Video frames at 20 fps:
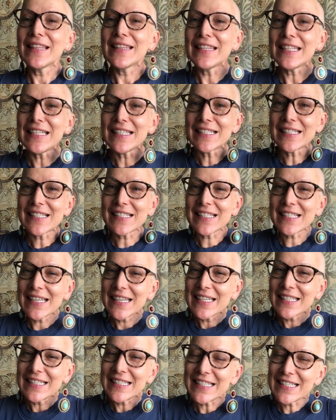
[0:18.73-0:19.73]
this
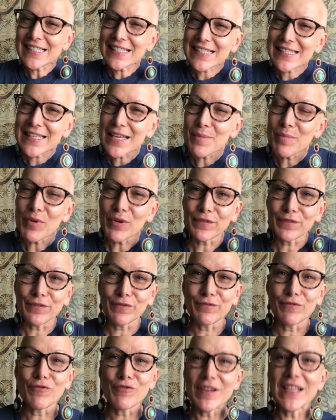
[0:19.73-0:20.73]
sum of
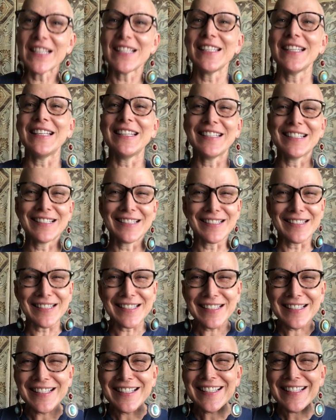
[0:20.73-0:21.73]

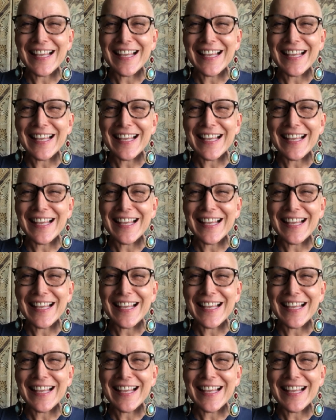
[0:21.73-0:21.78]
resilience,